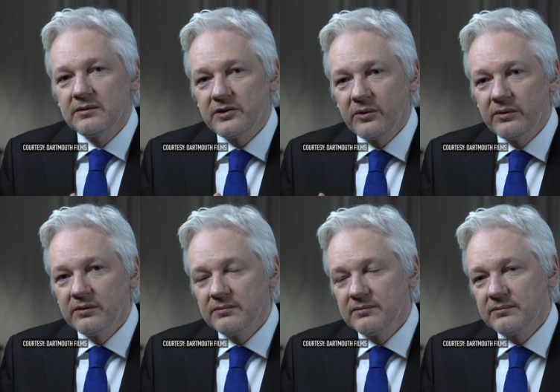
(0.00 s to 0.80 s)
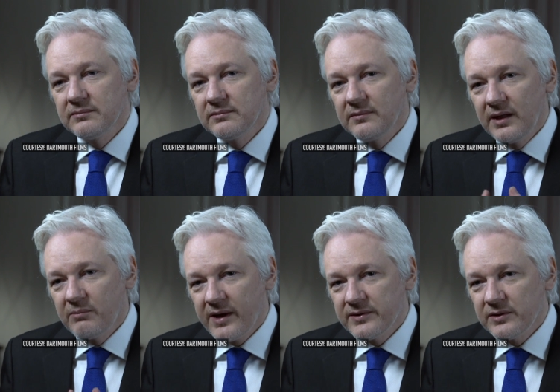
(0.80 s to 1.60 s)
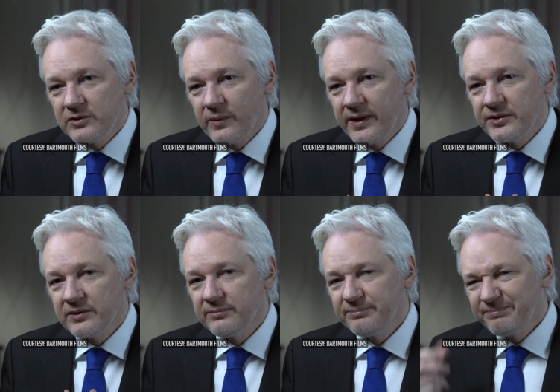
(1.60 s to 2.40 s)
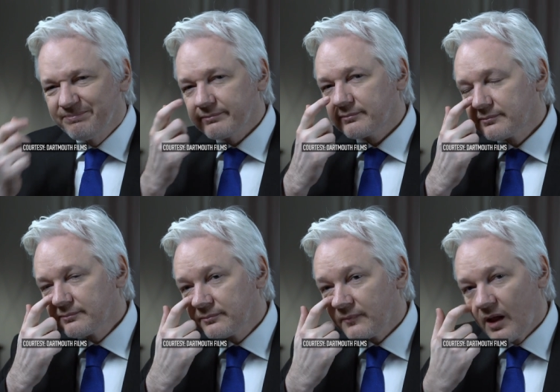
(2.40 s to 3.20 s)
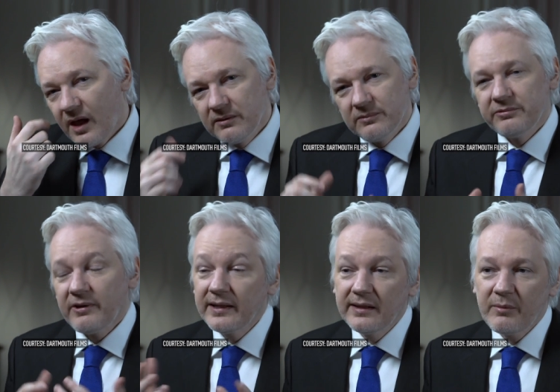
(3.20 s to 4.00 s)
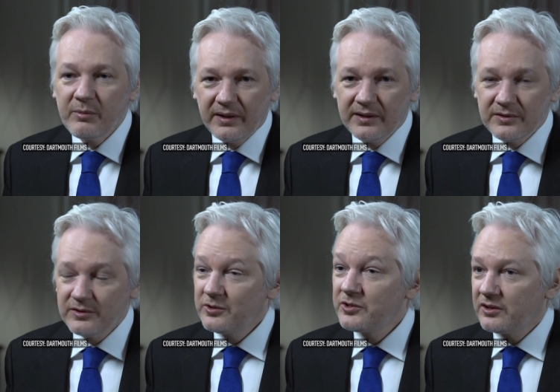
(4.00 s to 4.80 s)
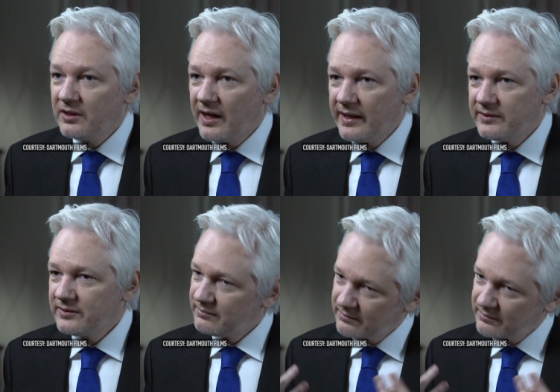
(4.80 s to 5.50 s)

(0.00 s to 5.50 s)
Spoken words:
So in my situation, frankly, I'm a bit institutionalized.